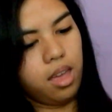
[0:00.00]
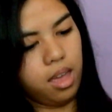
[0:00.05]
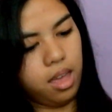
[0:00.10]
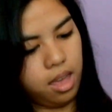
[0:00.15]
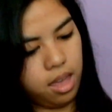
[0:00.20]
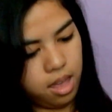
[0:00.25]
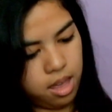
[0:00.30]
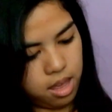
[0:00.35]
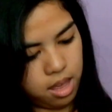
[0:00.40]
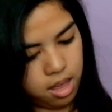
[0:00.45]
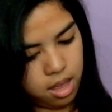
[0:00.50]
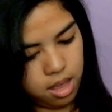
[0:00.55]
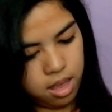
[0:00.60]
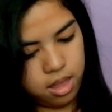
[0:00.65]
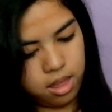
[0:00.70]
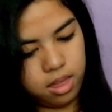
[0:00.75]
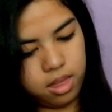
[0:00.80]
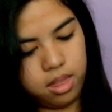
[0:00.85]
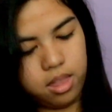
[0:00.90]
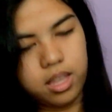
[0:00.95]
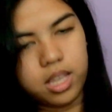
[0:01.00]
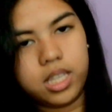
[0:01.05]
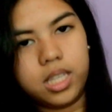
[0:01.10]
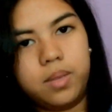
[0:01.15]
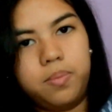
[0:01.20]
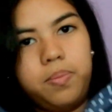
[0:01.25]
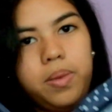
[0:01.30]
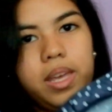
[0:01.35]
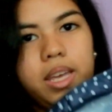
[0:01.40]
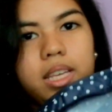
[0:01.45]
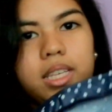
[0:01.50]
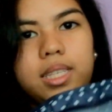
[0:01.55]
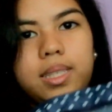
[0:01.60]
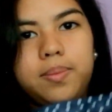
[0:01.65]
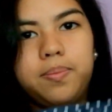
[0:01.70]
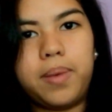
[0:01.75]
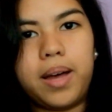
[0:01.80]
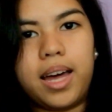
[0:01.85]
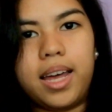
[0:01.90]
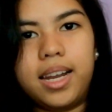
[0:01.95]
And space
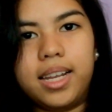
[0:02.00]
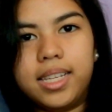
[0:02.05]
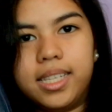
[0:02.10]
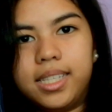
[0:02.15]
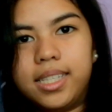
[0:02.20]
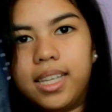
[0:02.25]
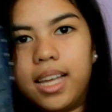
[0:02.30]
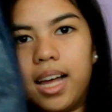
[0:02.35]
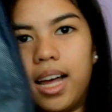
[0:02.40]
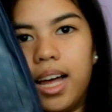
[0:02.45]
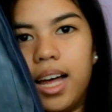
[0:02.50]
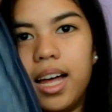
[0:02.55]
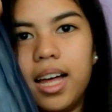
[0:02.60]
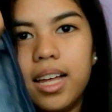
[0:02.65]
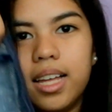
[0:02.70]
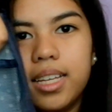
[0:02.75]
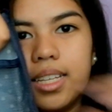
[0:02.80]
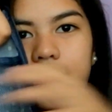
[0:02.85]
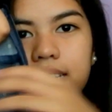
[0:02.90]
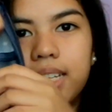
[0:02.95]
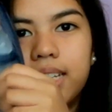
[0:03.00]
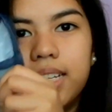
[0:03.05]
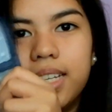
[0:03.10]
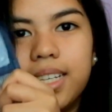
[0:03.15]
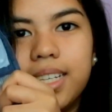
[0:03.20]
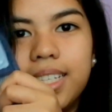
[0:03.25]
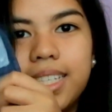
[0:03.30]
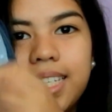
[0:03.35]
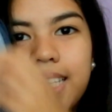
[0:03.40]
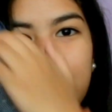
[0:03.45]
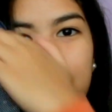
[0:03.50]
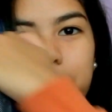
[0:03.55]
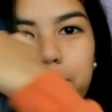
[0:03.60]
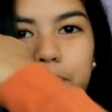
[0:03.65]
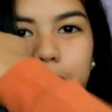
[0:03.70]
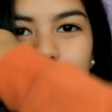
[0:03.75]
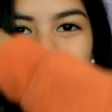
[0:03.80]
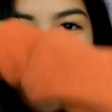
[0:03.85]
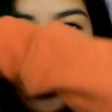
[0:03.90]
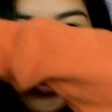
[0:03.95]
para sa
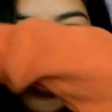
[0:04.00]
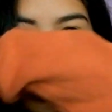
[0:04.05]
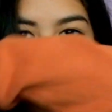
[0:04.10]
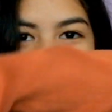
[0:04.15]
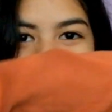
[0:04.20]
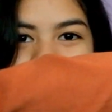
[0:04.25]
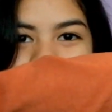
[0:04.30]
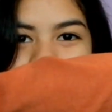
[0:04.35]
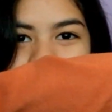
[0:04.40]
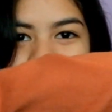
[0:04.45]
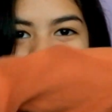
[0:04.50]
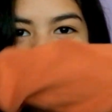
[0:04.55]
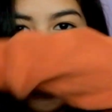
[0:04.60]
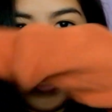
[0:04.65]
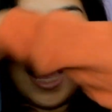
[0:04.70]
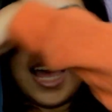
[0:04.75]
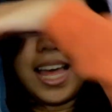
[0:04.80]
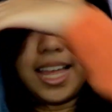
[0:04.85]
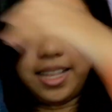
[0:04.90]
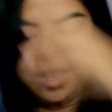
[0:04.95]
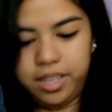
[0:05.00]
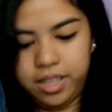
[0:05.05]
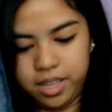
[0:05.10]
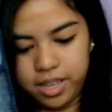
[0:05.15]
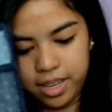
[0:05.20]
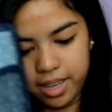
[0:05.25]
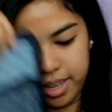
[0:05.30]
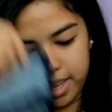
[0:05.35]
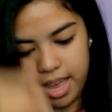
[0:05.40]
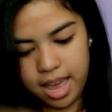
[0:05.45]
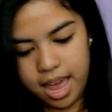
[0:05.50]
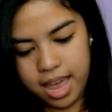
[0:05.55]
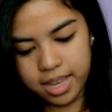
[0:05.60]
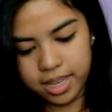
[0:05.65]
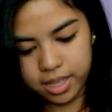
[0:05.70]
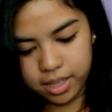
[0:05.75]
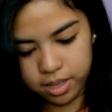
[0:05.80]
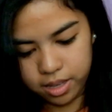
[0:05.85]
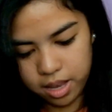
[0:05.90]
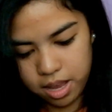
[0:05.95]
slippers. Yan.
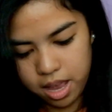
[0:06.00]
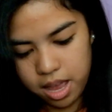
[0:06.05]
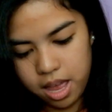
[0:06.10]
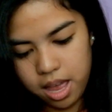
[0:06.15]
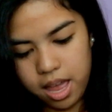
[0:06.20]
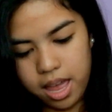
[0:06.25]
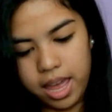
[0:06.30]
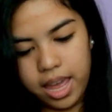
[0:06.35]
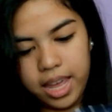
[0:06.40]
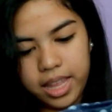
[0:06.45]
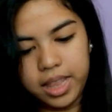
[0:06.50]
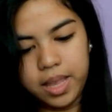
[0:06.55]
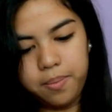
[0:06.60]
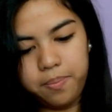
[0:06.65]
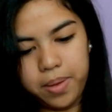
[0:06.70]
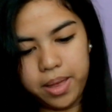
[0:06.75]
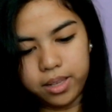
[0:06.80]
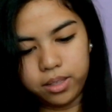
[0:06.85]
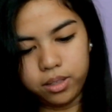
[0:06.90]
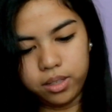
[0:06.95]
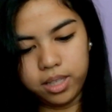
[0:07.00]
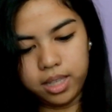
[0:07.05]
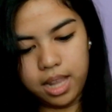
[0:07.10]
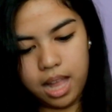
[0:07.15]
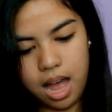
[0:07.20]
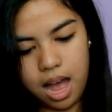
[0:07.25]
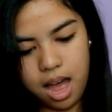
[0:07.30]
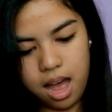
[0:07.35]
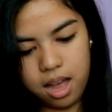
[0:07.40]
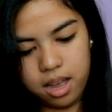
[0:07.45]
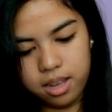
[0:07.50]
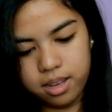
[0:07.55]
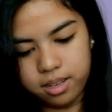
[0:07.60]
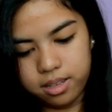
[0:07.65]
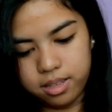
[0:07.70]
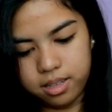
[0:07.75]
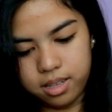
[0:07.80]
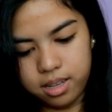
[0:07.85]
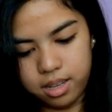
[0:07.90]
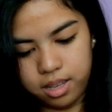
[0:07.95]
Guys, 80 pesos lang
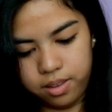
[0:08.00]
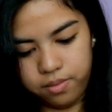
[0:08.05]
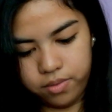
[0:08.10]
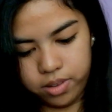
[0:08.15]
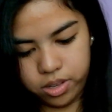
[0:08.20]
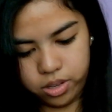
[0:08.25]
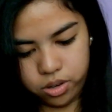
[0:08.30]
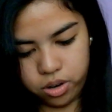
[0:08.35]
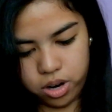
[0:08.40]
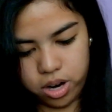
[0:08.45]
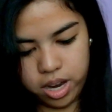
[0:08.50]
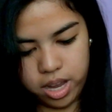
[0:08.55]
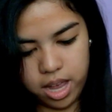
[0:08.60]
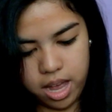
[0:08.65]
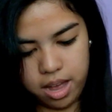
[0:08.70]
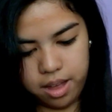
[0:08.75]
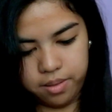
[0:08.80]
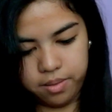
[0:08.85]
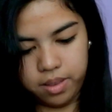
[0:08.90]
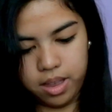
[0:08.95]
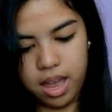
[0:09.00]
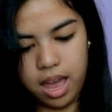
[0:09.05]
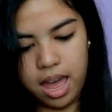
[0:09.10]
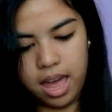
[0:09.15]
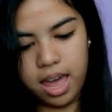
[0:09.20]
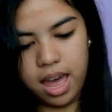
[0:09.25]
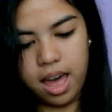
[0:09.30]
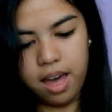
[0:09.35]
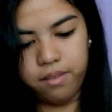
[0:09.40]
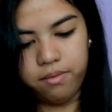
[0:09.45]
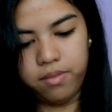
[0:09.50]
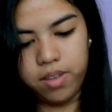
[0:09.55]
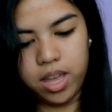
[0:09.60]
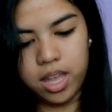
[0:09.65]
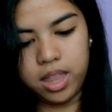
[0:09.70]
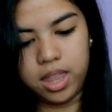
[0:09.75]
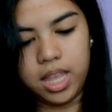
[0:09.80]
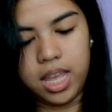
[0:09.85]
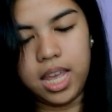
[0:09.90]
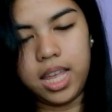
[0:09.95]
sa Divisoria. I have
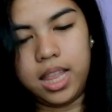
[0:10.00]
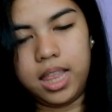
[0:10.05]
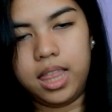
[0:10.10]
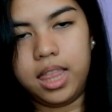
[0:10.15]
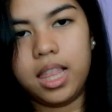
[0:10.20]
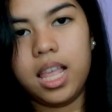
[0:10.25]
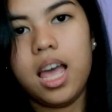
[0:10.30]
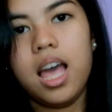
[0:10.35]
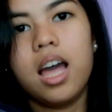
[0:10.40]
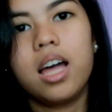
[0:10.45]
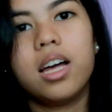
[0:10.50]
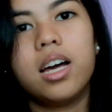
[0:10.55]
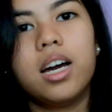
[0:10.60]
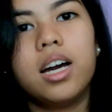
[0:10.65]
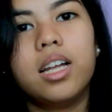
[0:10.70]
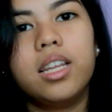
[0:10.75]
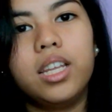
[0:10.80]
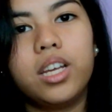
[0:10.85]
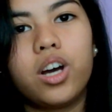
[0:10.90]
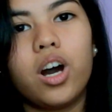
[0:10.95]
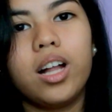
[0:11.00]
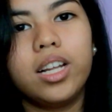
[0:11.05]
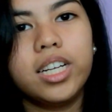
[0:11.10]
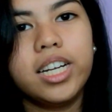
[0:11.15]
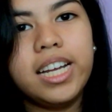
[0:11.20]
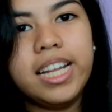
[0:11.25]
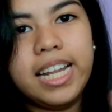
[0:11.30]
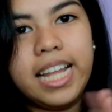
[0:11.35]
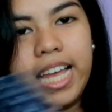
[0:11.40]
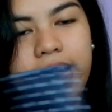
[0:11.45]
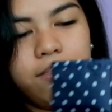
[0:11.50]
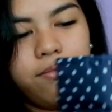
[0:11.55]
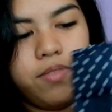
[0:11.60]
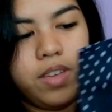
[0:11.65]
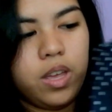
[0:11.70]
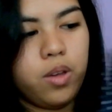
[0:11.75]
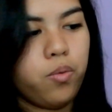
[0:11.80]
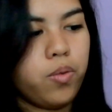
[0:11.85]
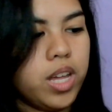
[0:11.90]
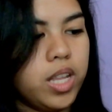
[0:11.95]
it in the color
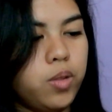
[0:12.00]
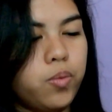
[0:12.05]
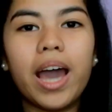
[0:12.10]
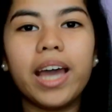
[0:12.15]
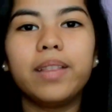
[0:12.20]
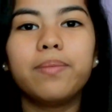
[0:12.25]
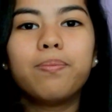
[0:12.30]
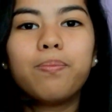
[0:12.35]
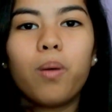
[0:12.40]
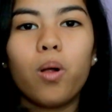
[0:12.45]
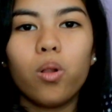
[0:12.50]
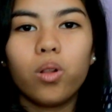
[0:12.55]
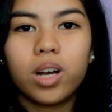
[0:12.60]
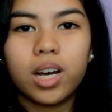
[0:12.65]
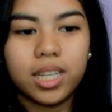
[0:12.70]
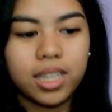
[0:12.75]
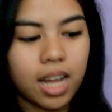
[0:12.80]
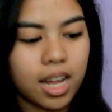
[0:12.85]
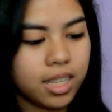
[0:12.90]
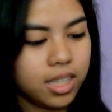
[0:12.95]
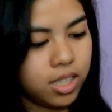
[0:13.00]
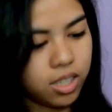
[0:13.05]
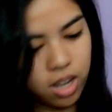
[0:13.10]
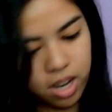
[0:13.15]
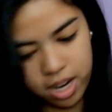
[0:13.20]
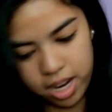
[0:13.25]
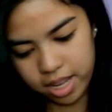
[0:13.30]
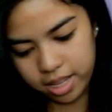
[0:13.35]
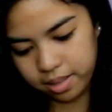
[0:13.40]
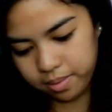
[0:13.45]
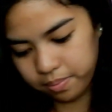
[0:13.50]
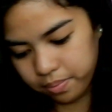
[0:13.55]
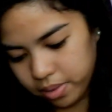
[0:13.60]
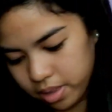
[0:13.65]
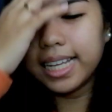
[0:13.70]
navy with white polka dots on it.